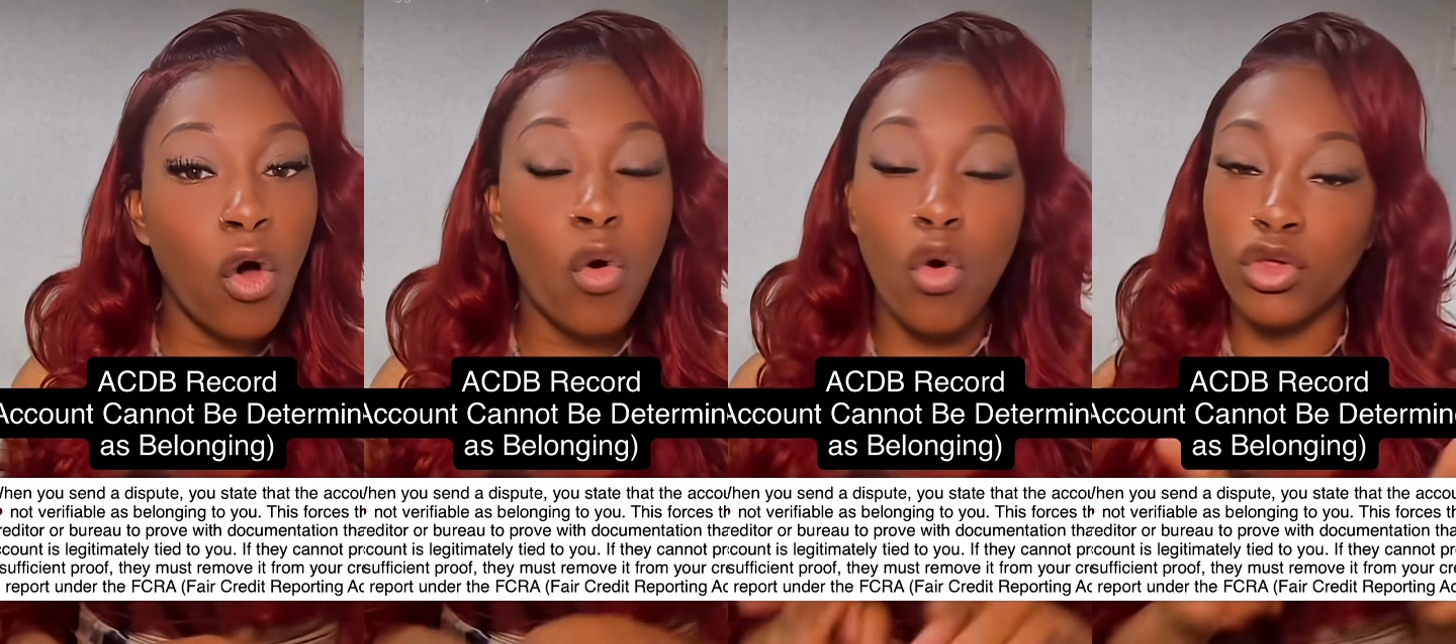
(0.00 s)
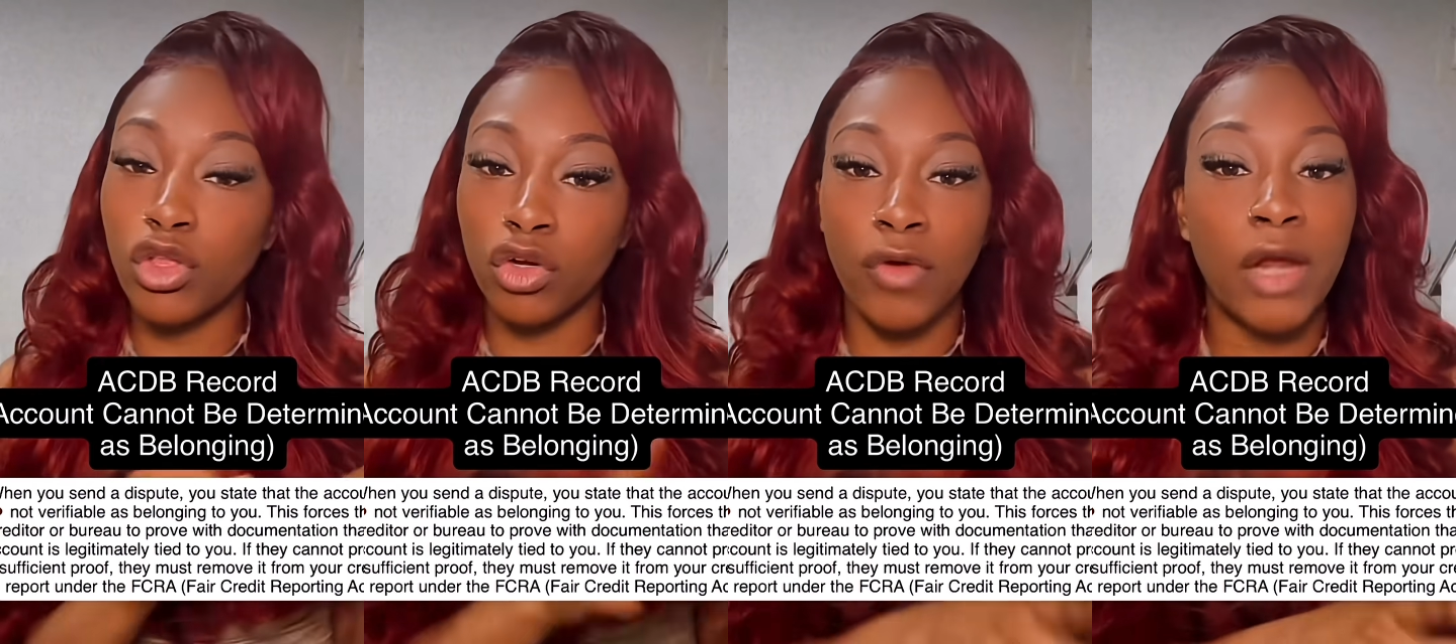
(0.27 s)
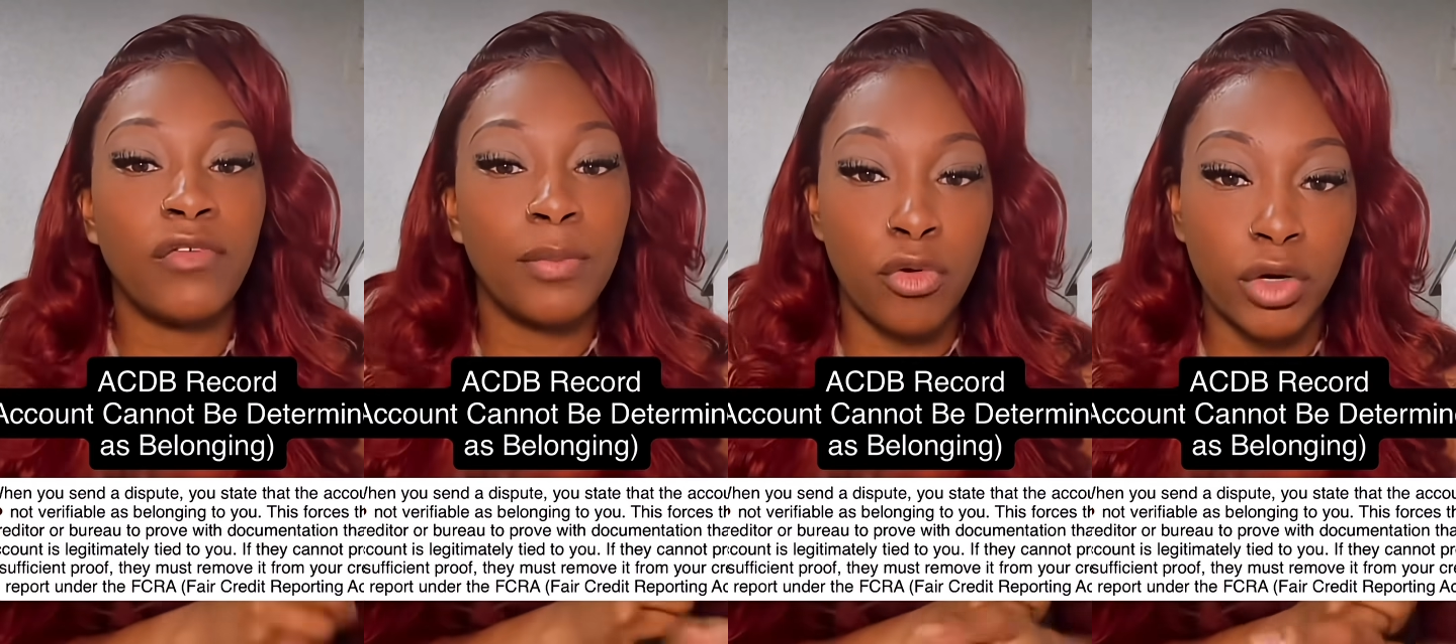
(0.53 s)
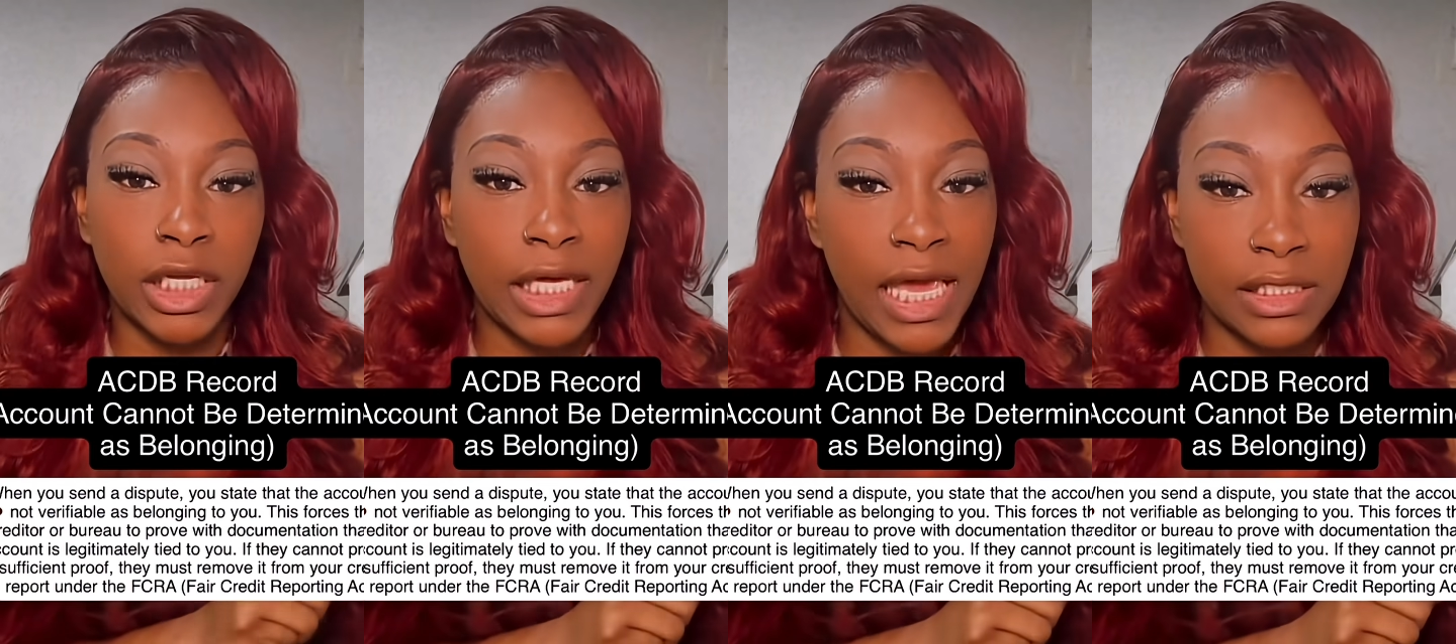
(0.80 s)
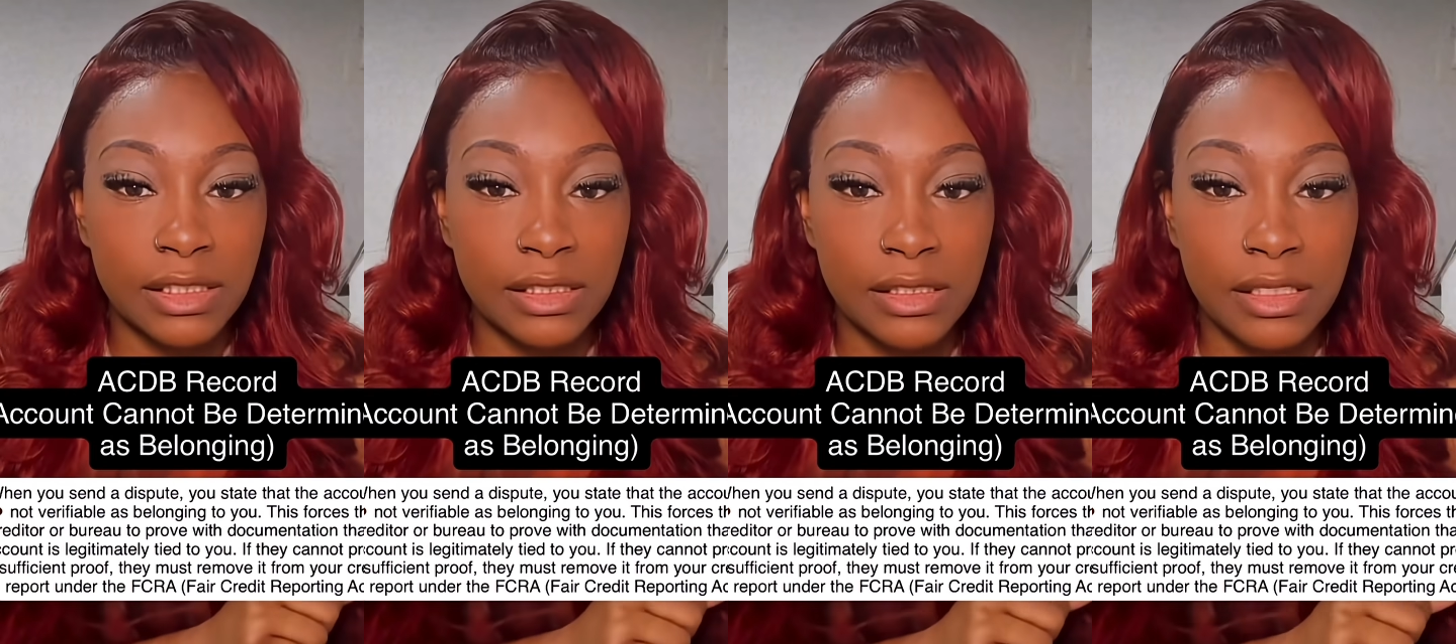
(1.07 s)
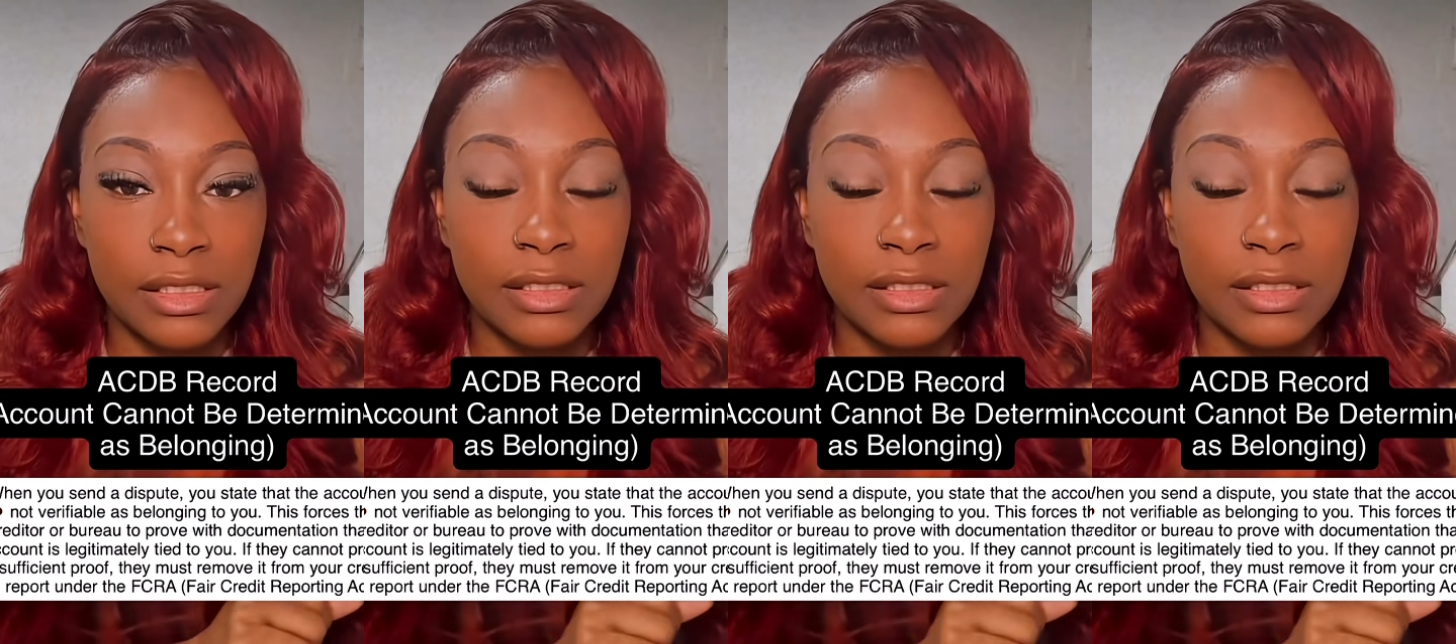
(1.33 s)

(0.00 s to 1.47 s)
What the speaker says: or the credit reporting agencies.